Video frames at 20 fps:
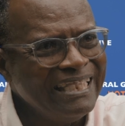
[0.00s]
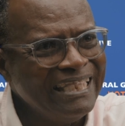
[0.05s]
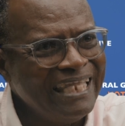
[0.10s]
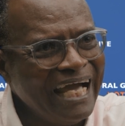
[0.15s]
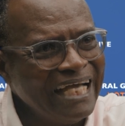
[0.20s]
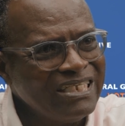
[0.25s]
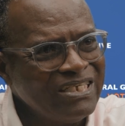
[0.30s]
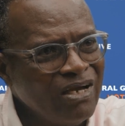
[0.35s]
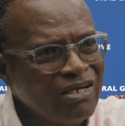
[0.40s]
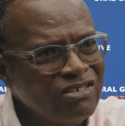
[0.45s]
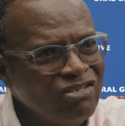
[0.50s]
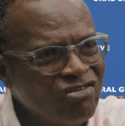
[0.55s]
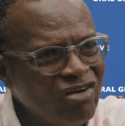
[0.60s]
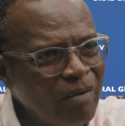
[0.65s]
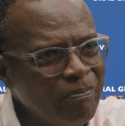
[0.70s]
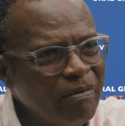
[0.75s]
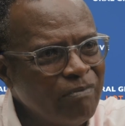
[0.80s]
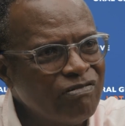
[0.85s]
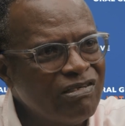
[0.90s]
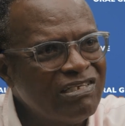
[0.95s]
That's a
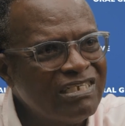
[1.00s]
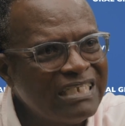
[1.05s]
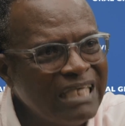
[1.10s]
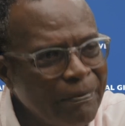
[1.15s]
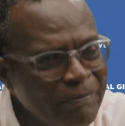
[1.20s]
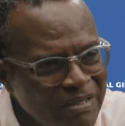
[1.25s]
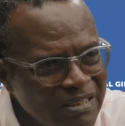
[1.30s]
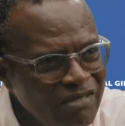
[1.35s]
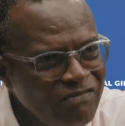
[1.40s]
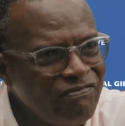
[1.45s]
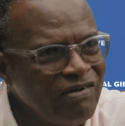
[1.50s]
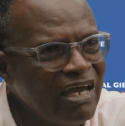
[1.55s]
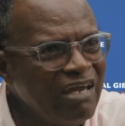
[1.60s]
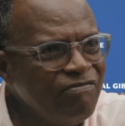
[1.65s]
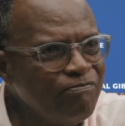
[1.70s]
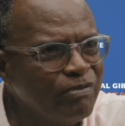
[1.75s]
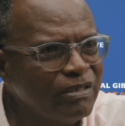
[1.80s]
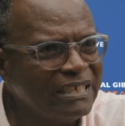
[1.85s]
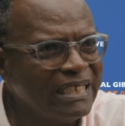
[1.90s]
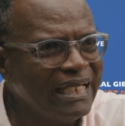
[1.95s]
drop of
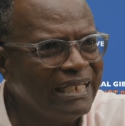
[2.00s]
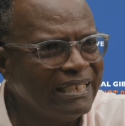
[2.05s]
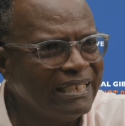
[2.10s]
75%.